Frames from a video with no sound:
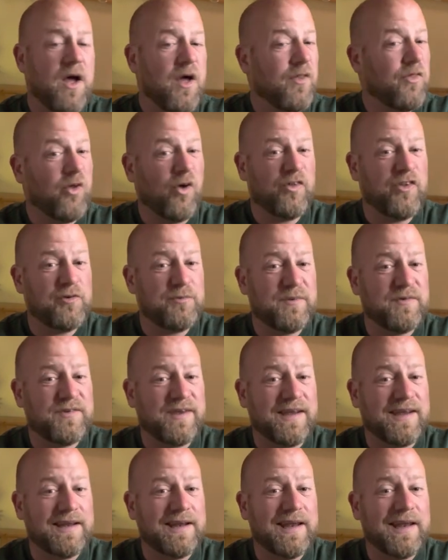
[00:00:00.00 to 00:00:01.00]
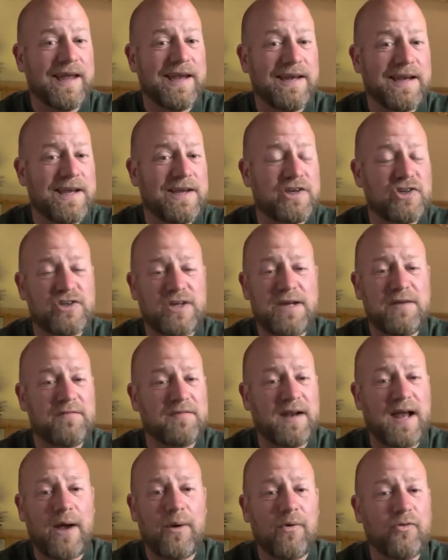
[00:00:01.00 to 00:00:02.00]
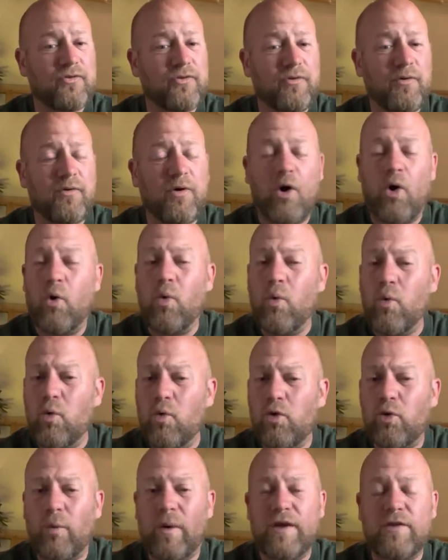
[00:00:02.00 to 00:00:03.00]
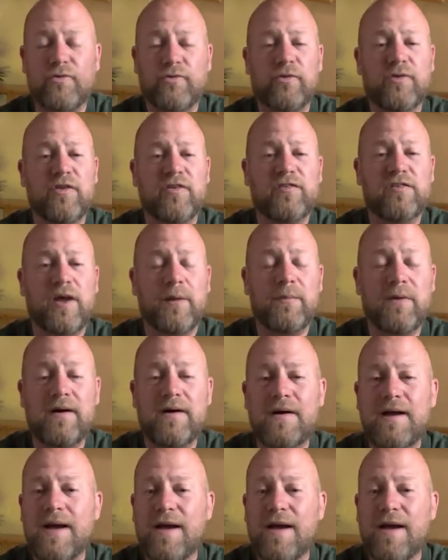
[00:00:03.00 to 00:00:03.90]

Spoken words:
Not this particular lady. She flowers all the way through the summer,